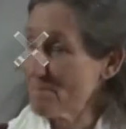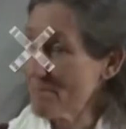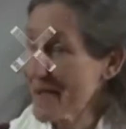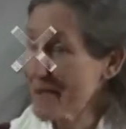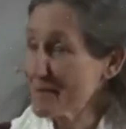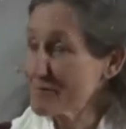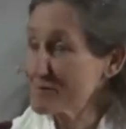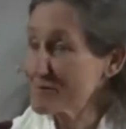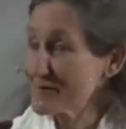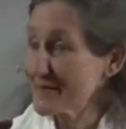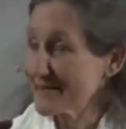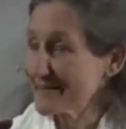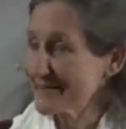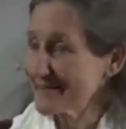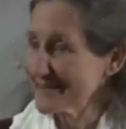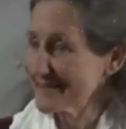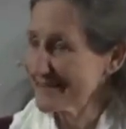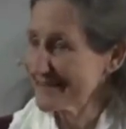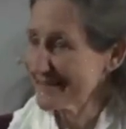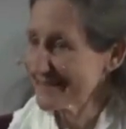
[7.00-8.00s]

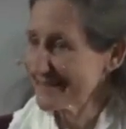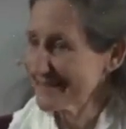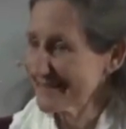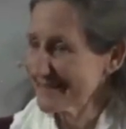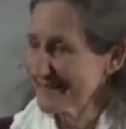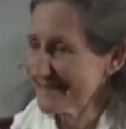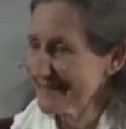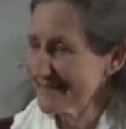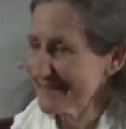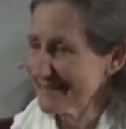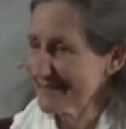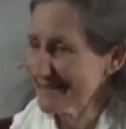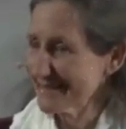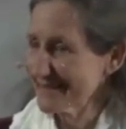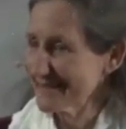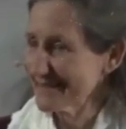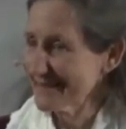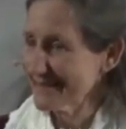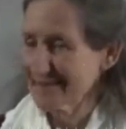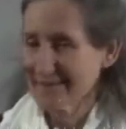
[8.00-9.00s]
Pancreas.
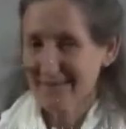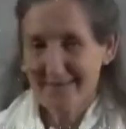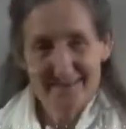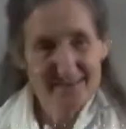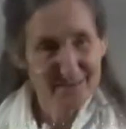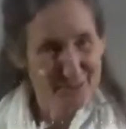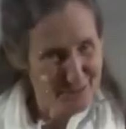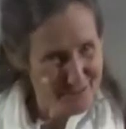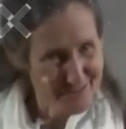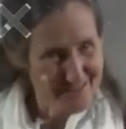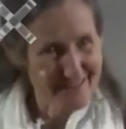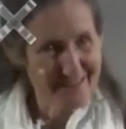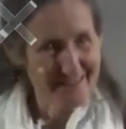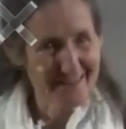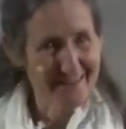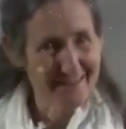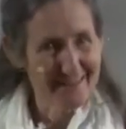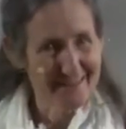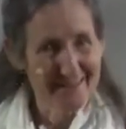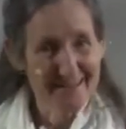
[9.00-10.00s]
Can you see
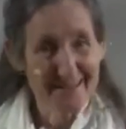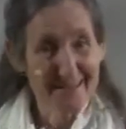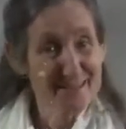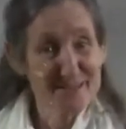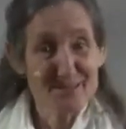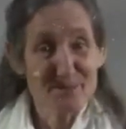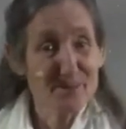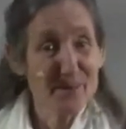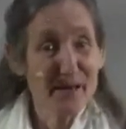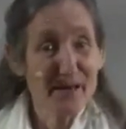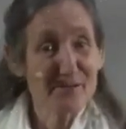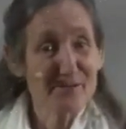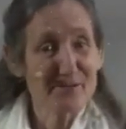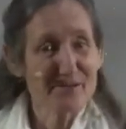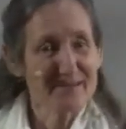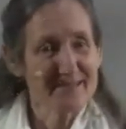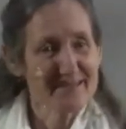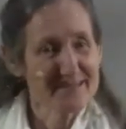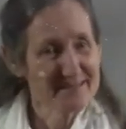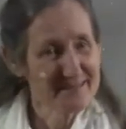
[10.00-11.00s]
that? It's the
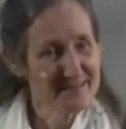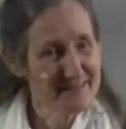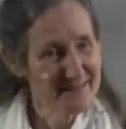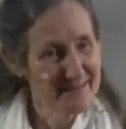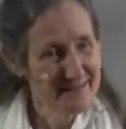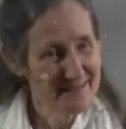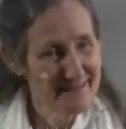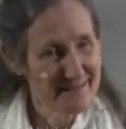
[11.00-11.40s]
pancreas.